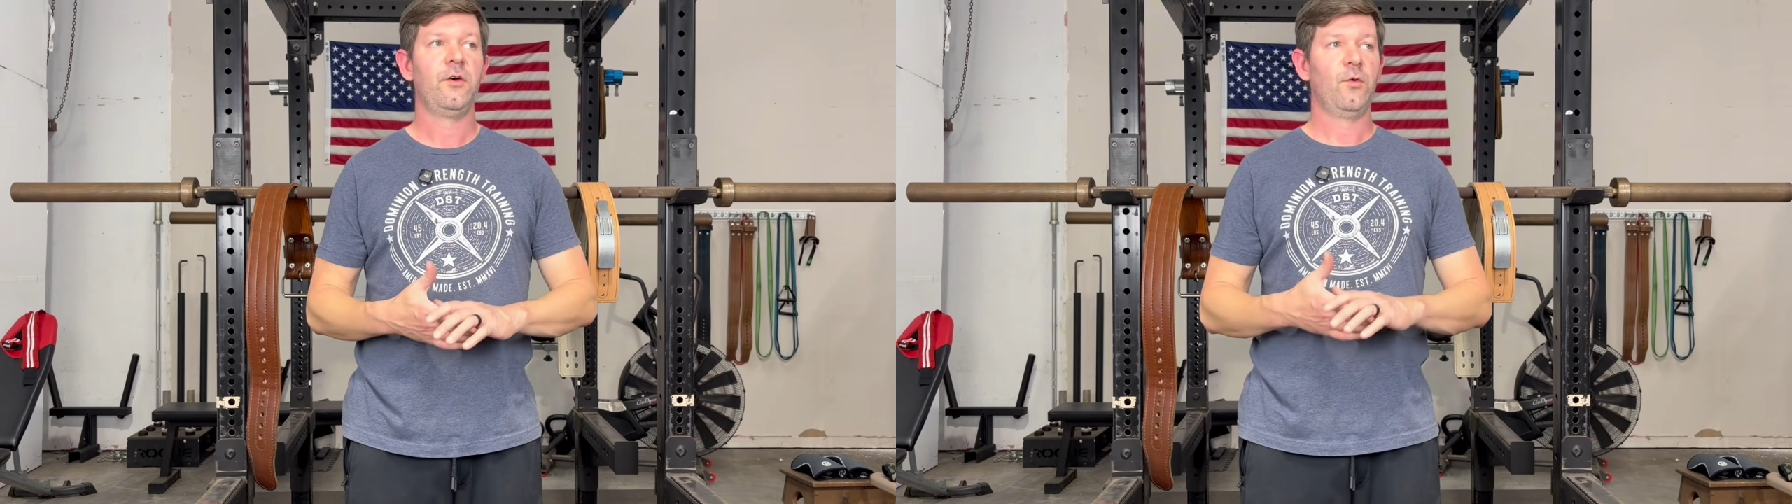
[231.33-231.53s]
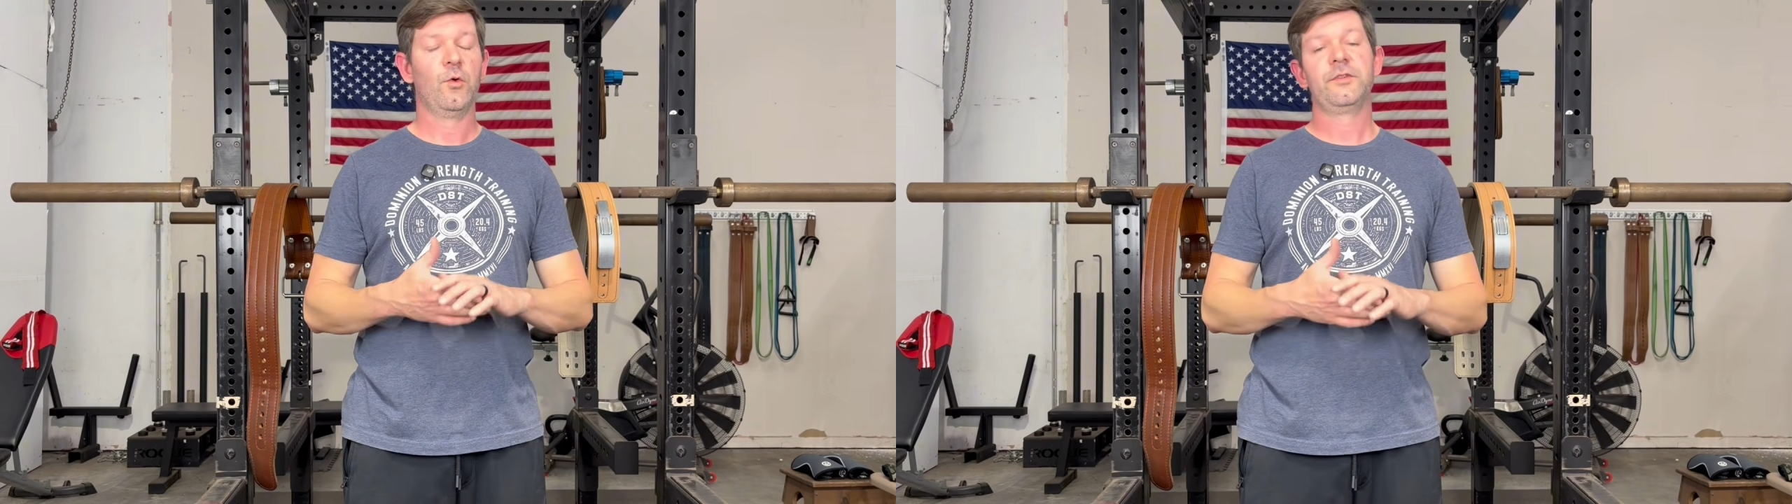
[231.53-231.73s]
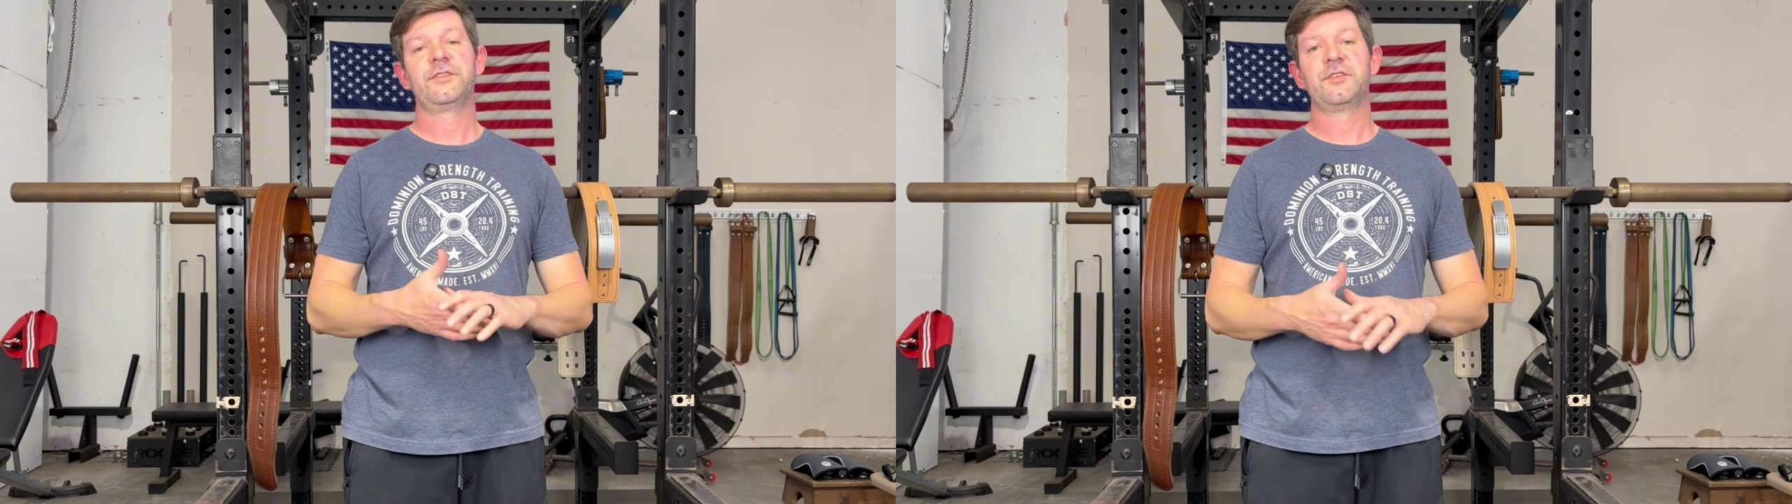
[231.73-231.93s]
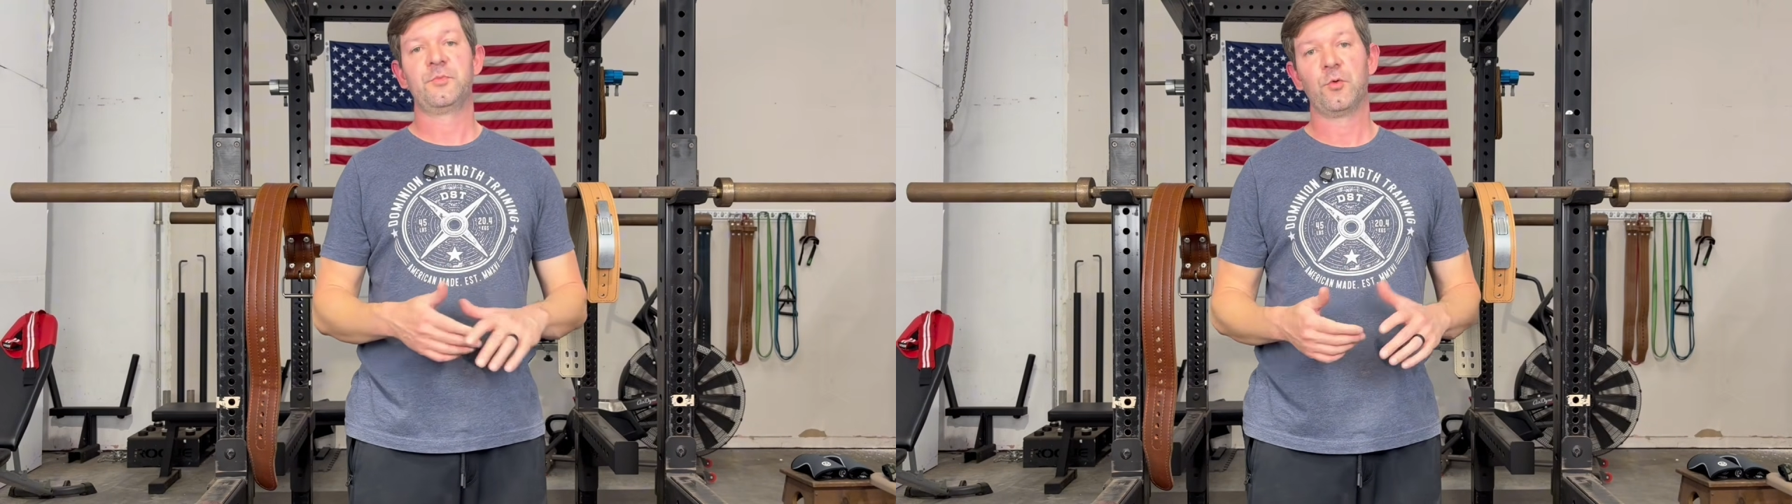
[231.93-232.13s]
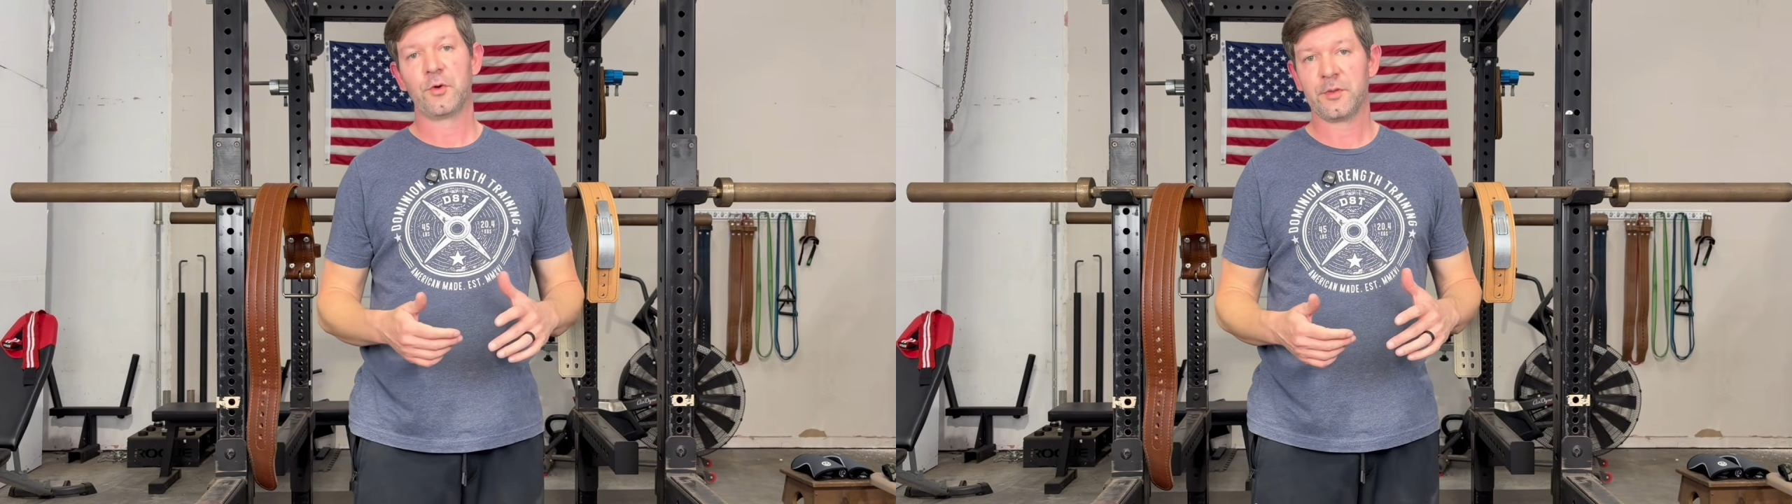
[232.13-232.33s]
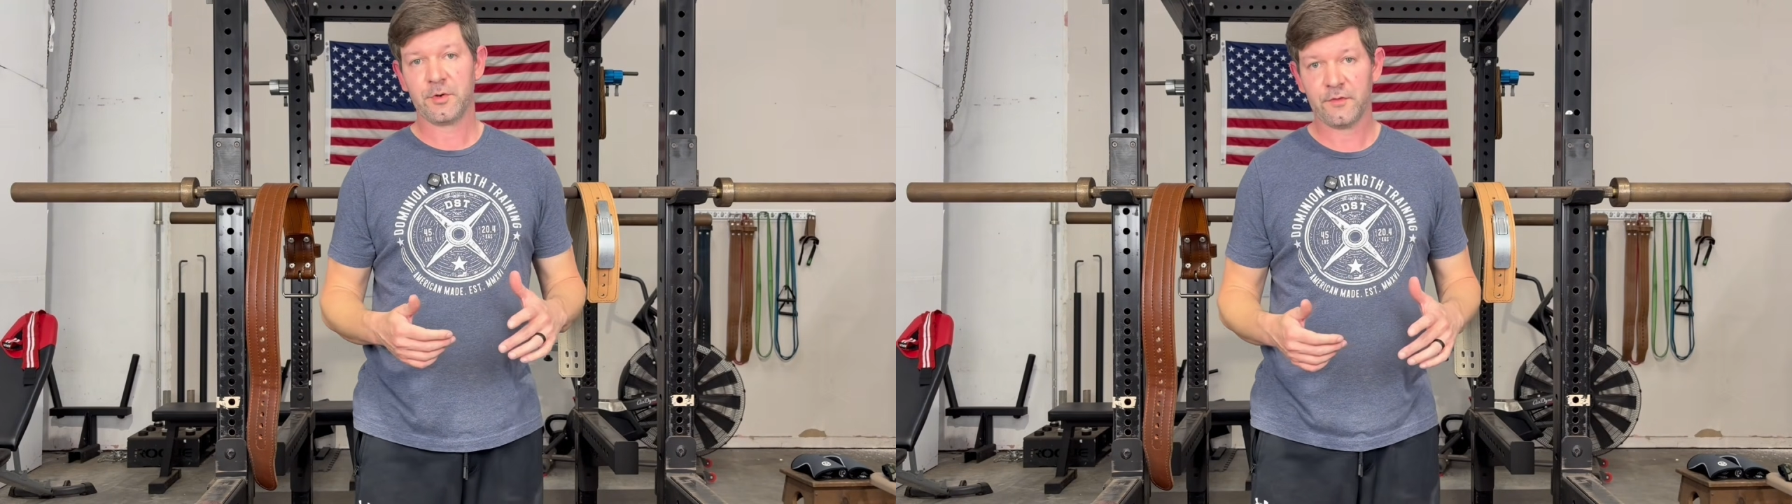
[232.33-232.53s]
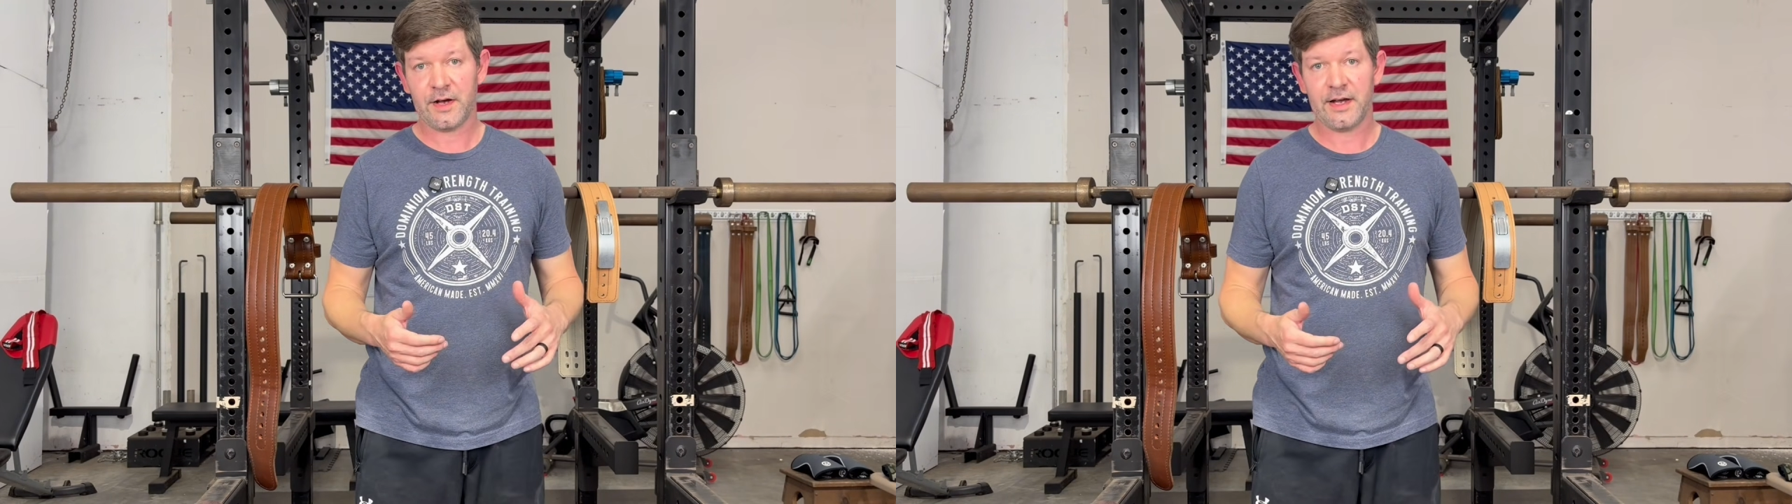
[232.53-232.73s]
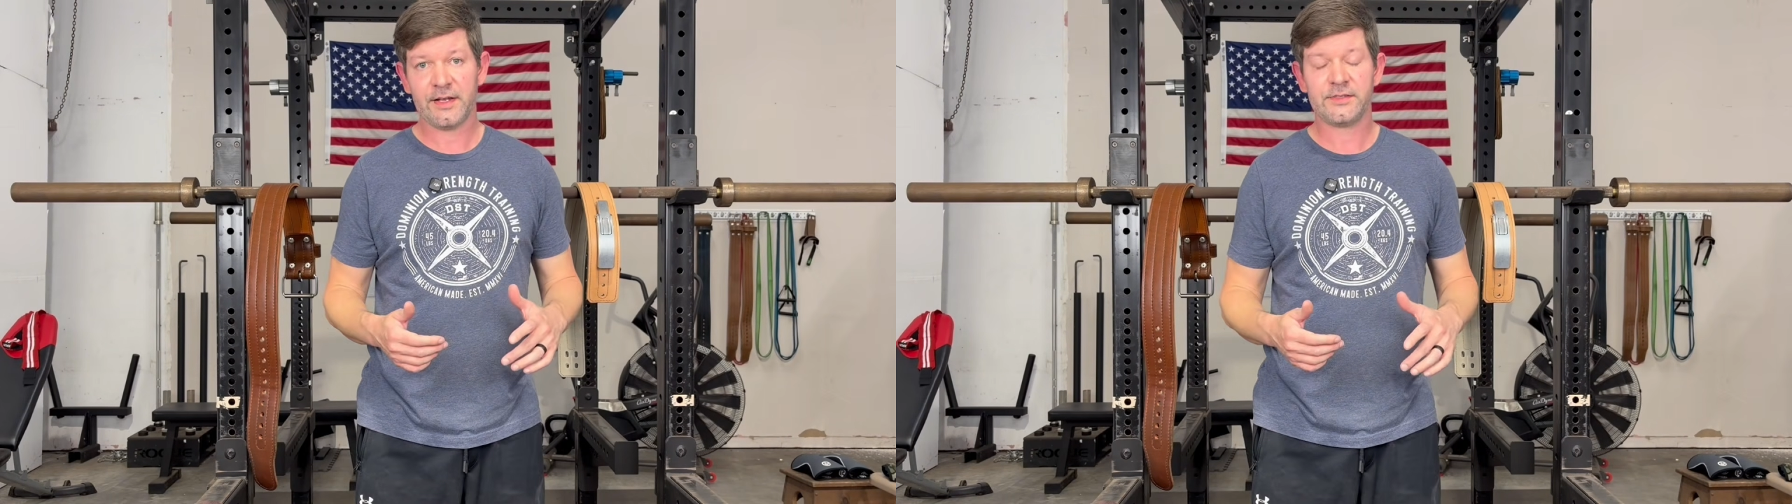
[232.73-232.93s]
or the support it
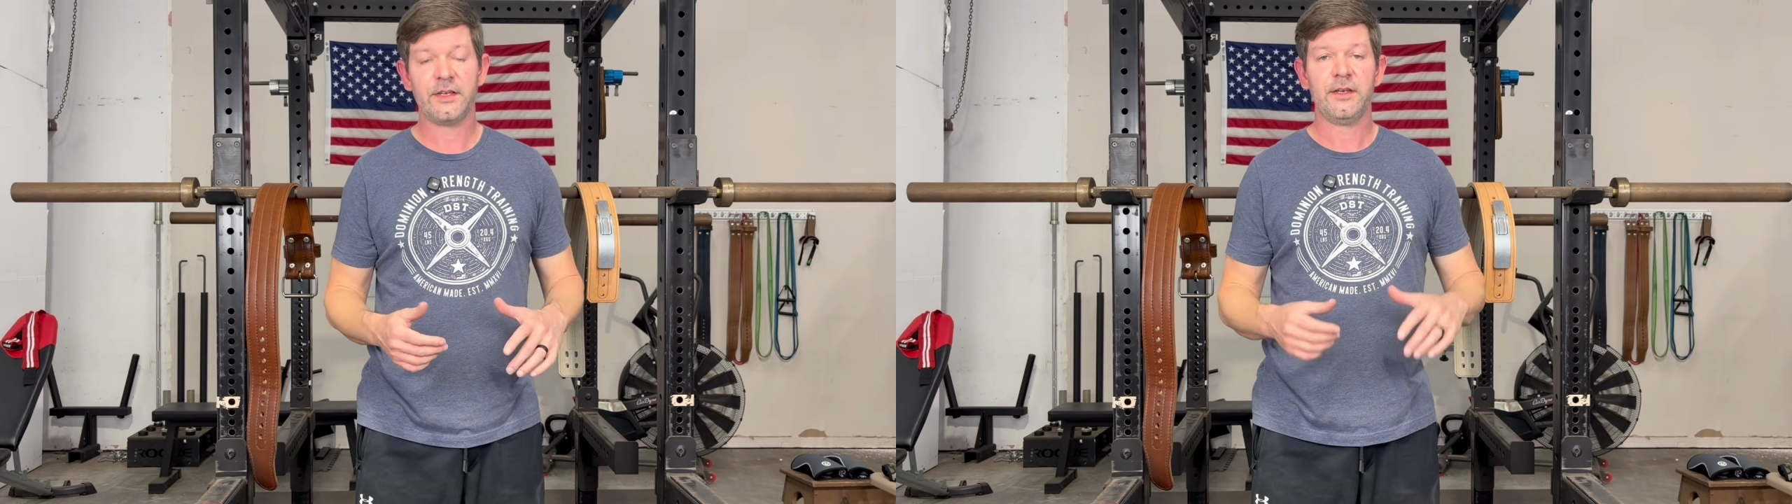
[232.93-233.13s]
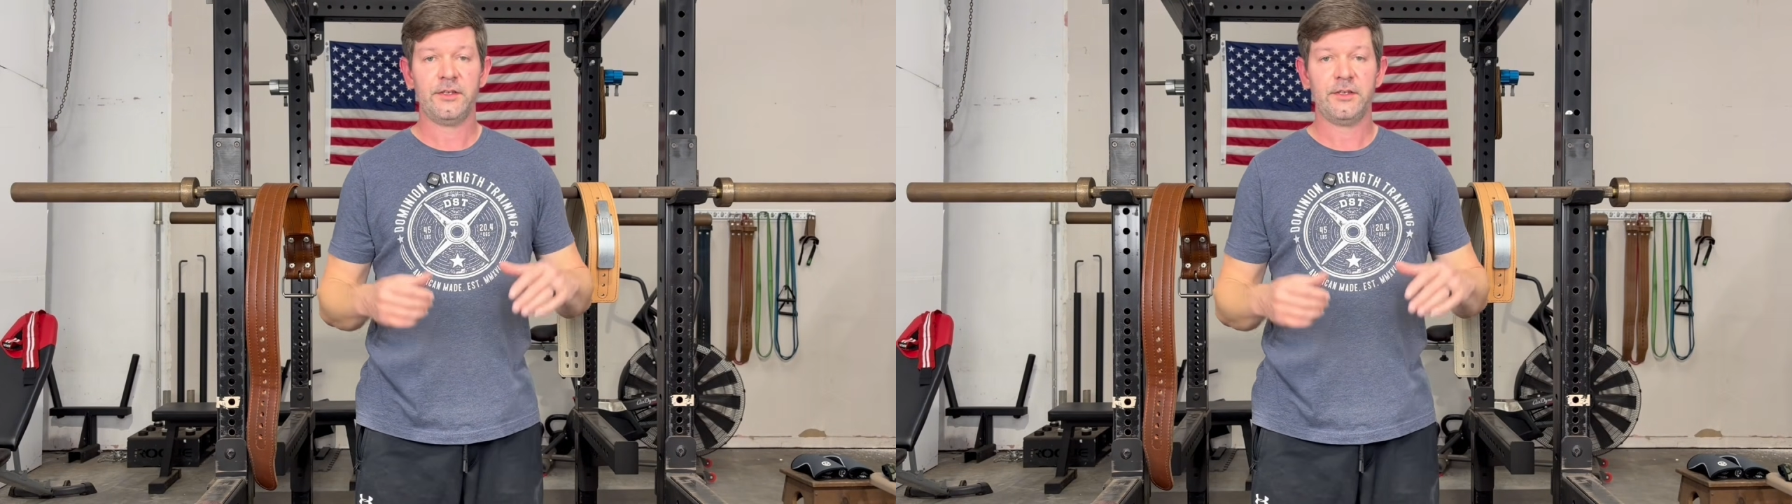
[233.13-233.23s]
provides.